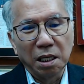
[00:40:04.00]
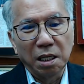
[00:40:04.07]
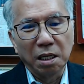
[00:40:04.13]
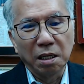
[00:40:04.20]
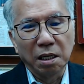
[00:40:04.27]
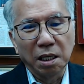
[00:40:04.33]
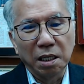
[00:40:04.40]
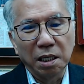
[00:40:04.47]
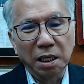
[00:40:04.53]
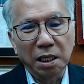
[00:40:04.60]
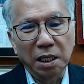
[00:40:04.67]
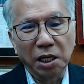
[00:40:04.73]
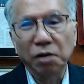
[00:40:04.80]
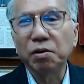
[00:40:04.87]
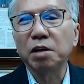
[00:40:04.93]
the
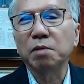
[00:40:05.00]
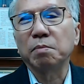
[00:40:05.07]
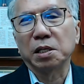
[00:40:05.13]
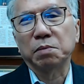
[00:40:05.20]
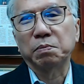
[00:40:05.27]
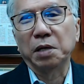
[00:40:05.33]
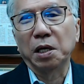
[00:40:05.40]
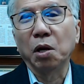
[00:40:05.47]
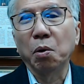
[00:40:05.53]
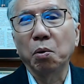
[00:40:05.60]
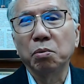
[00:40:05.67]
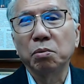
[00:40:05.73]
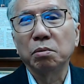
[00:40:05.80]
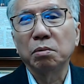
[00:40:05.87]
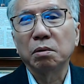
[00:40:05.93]
gearing must be low
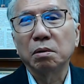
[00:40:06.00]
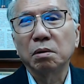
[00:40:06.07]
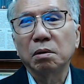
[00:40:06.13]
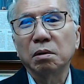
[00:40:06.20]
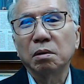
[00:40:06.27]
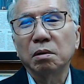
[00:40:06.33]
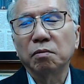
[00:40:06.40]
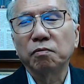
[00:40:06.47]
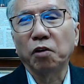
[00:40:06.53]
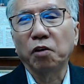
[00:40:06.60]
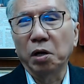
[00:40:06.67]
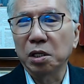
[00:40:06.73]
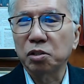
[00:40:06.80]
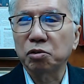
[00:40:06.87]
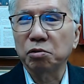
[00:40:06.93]
for
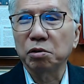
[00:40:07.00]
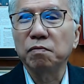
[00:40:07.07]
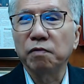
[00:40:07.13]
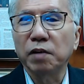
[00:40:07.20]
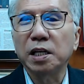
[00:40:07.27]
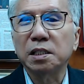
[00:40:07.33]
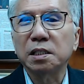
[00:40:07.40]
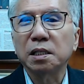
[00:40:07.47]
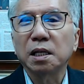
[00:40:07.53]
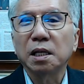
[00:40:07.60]
us to invest,